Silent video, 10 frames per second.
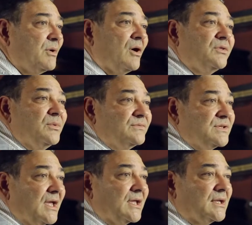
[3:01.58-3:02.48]
path we've
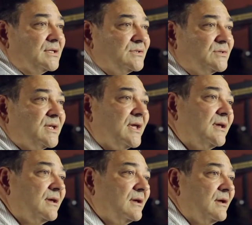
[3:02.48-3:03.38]
taken is to
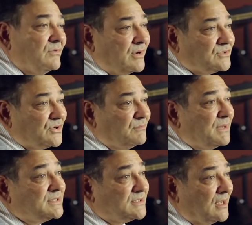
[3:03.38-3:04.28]
take retro meets